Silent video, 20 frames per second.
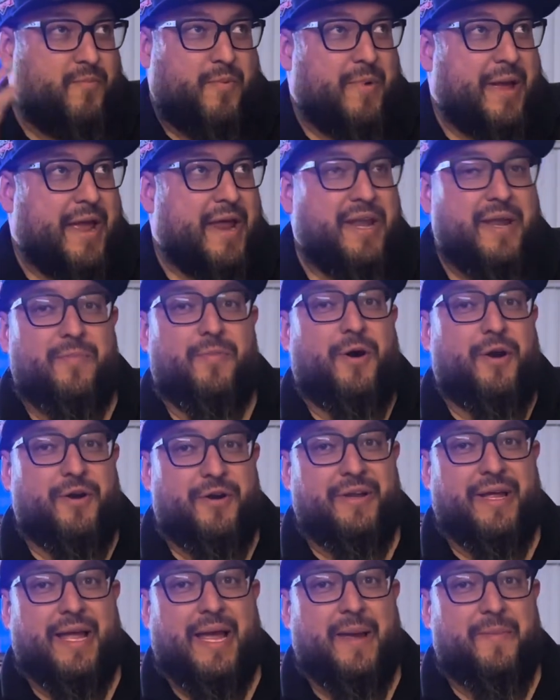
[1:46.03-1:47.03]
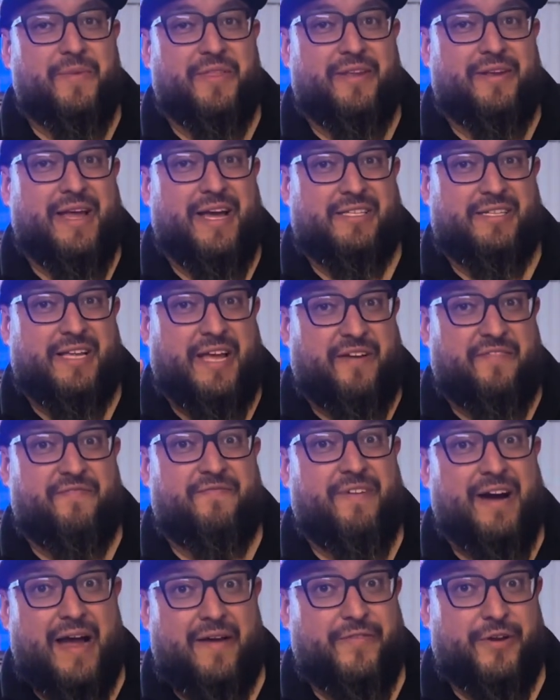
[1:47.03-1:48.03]
any modern game in the next like
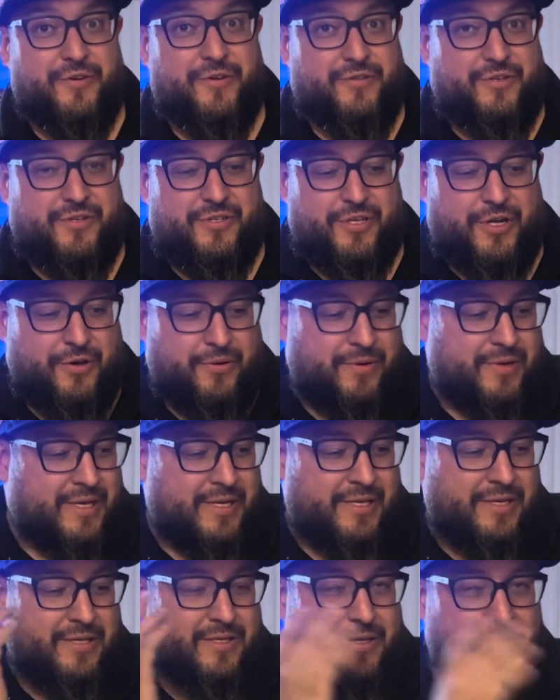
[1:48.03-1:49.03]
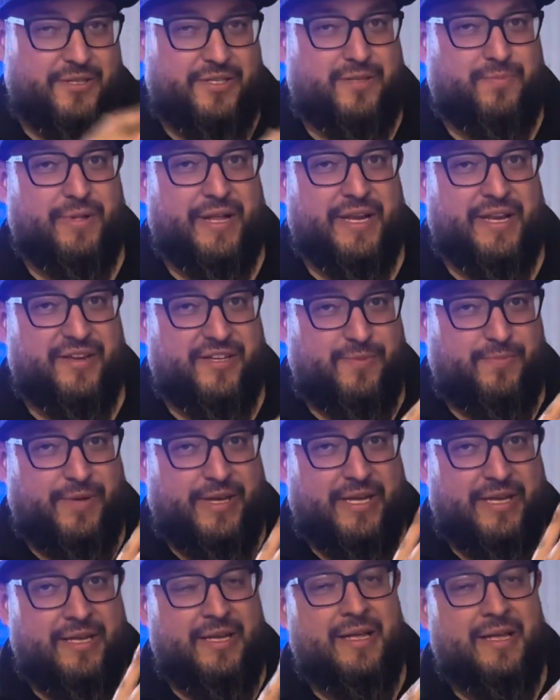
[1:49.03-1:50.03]
5 years or so. This is plenty of
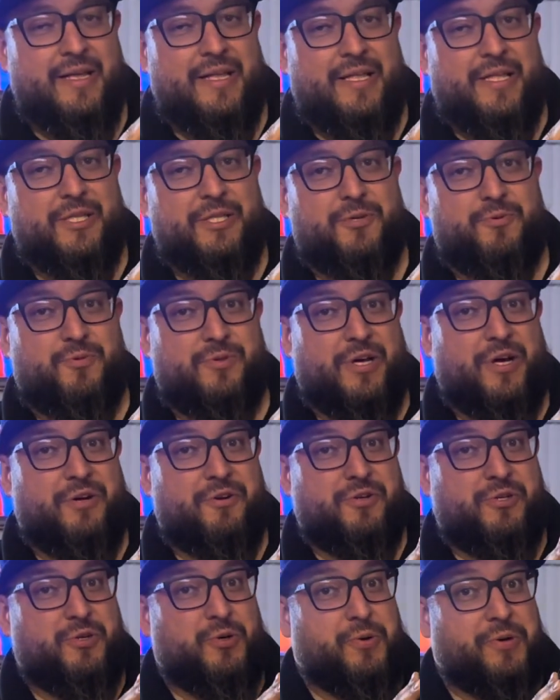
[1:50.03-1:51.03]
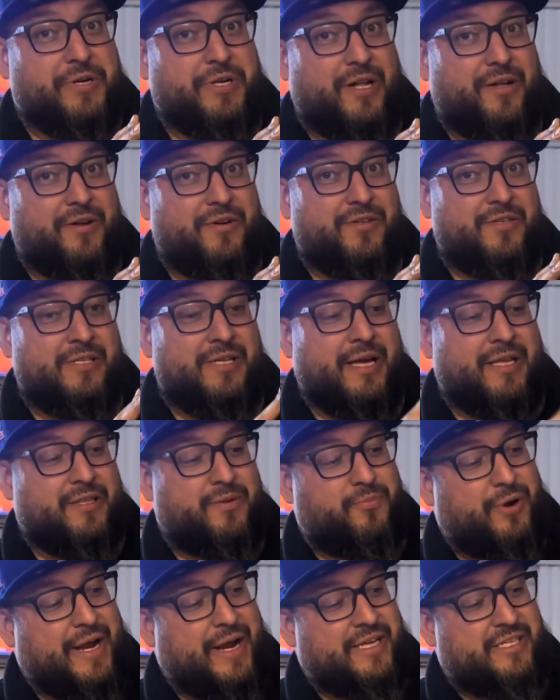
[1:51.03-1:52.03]
speed. This was under $200 at the
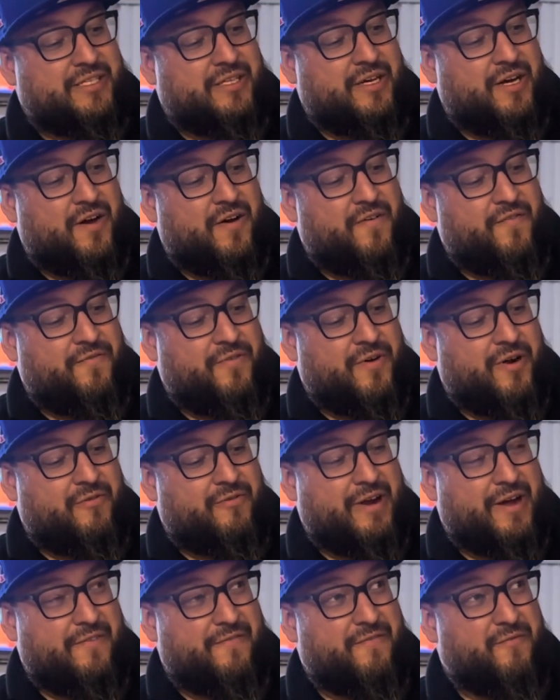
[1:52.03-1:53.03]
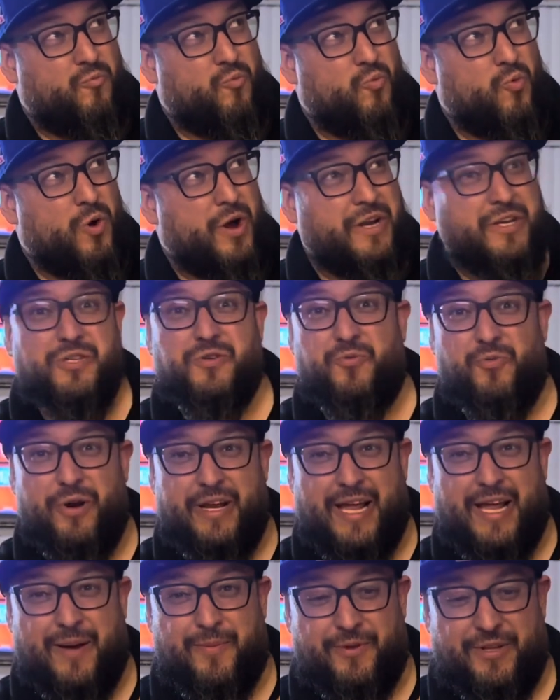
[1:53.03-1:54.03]
price of around
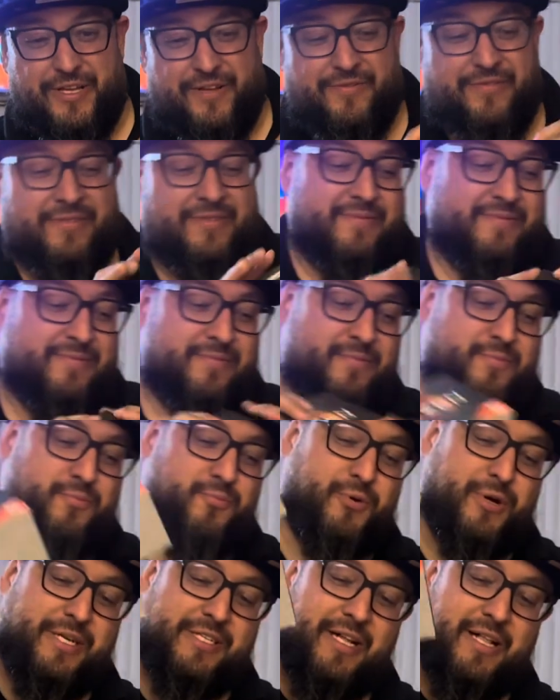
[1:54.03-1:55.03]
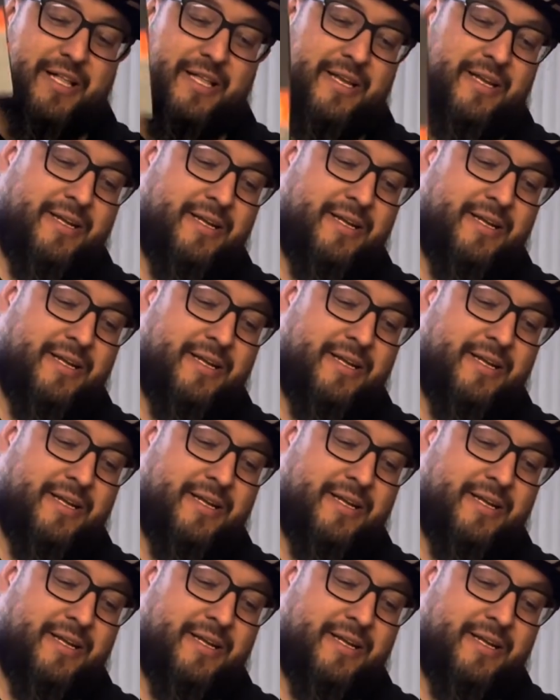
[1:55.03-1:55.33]
$120, I believe. Pretty solid.